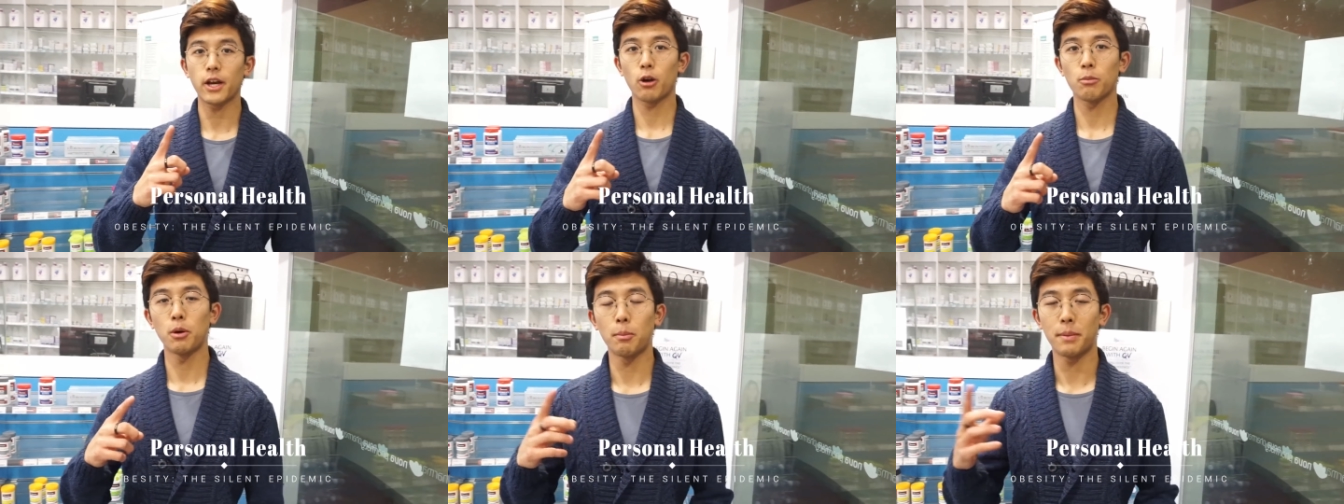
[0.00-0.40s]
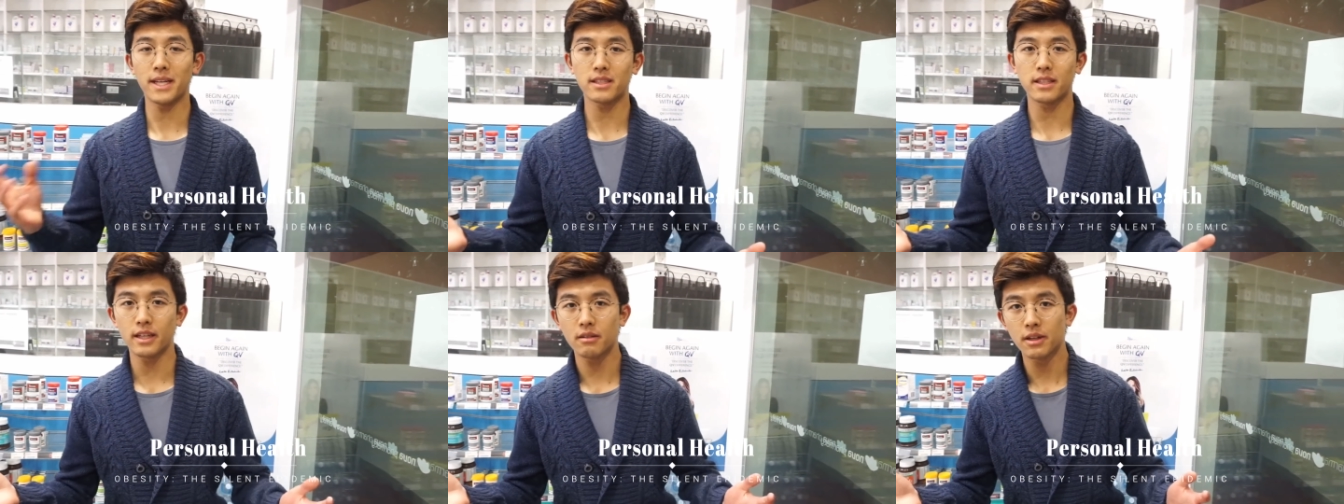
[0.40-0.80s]
to care about
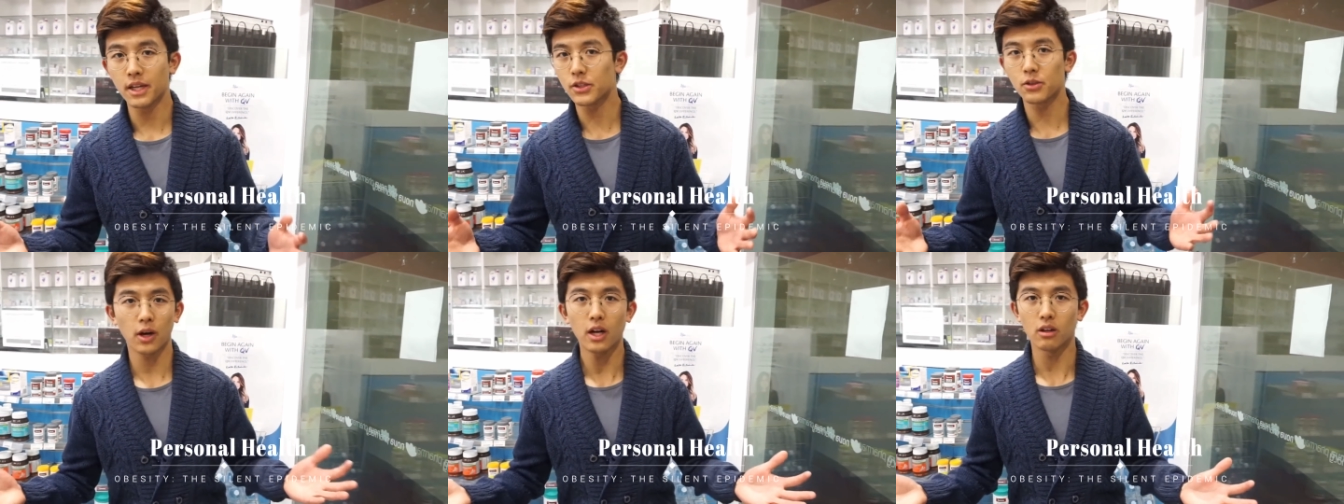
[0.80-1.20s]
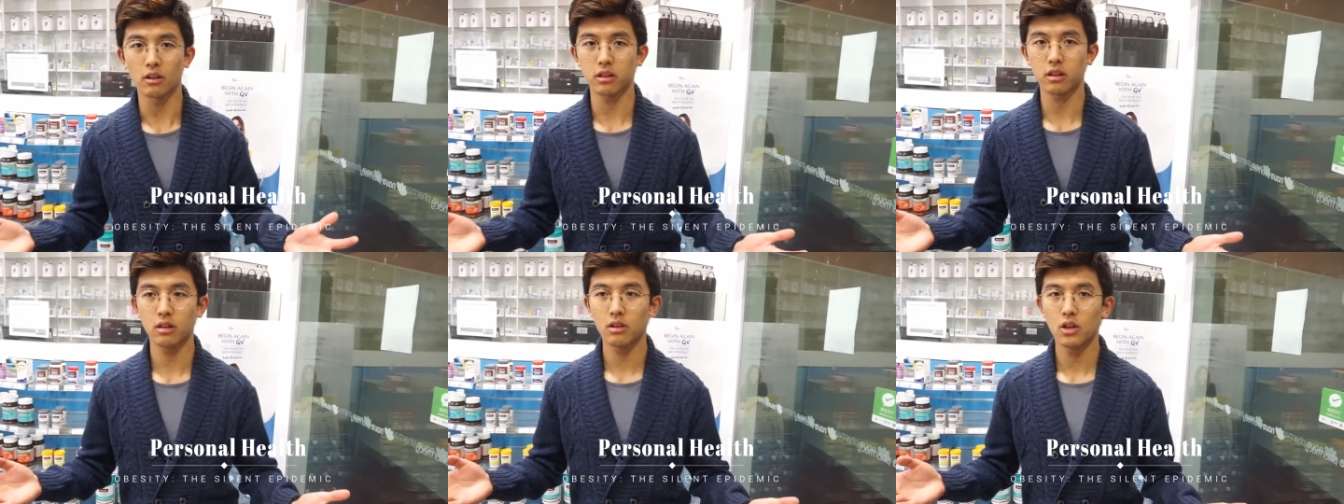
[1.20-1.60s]
obesity is your
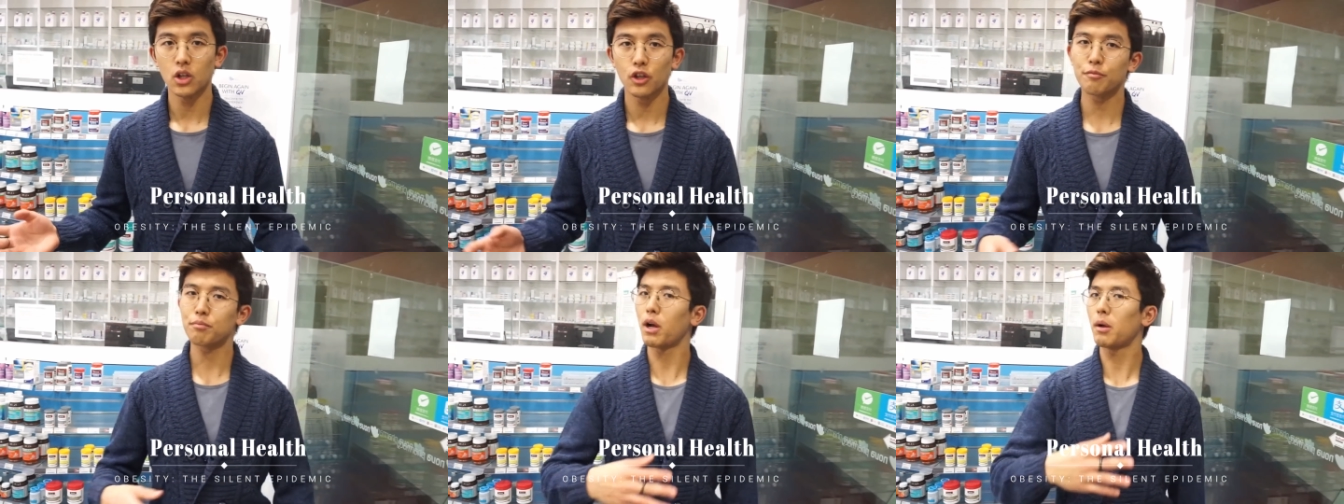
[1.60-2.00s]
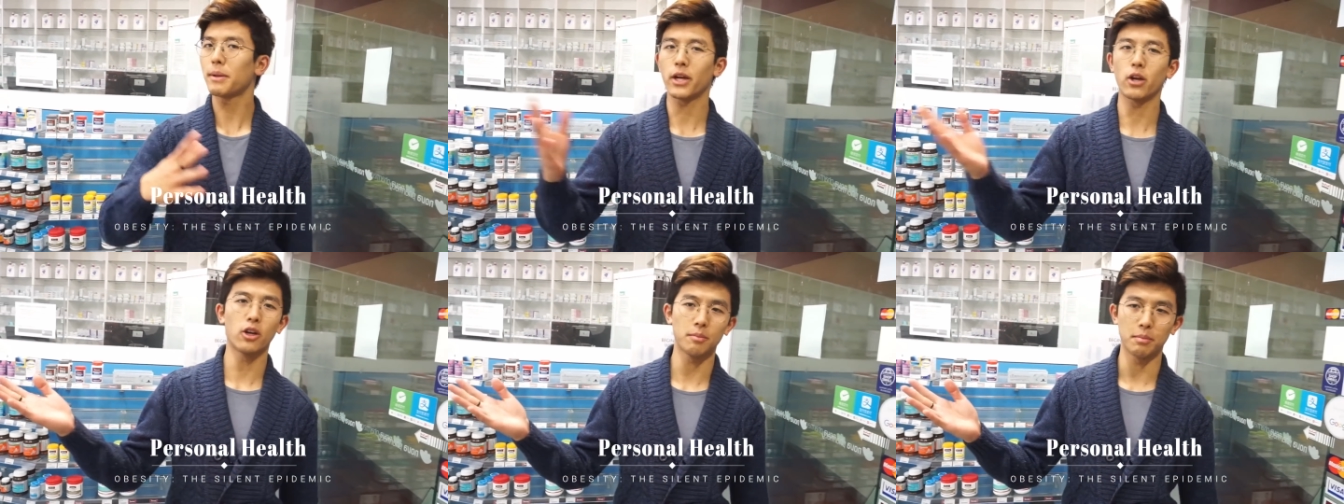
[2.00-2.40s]
health. You've
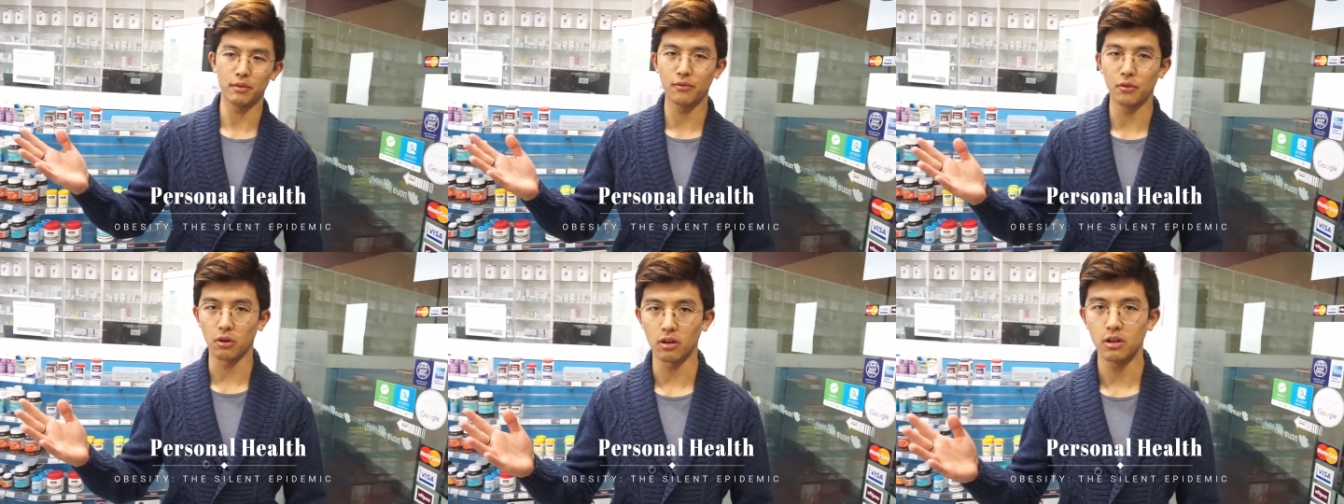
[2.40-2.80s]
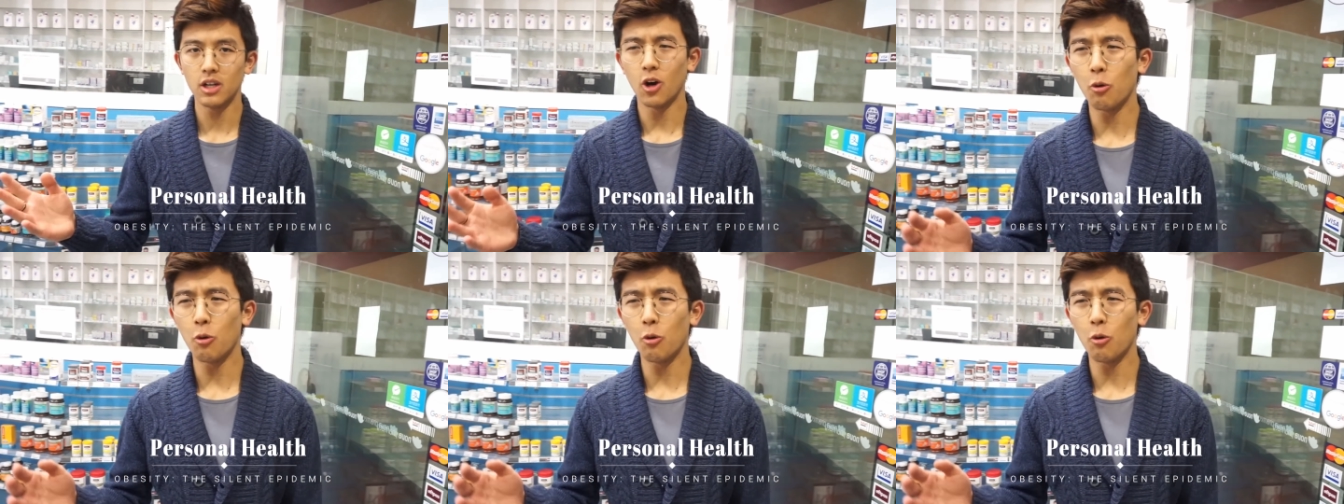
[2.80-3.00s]
probably heard it before.